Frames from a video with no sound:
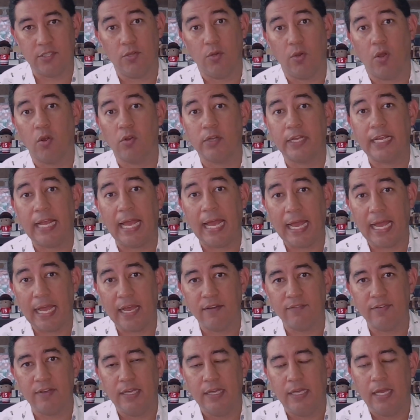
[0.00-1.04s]
You already
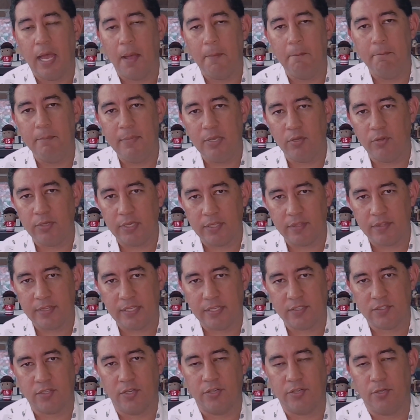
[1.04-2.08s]
have a million
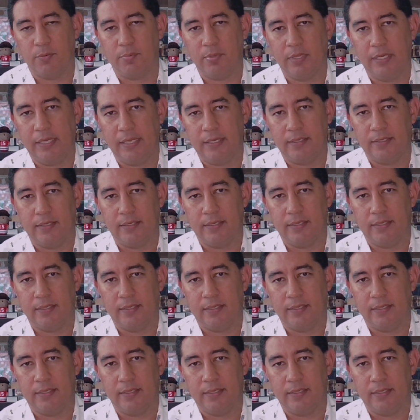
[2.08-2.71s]
things on your plate.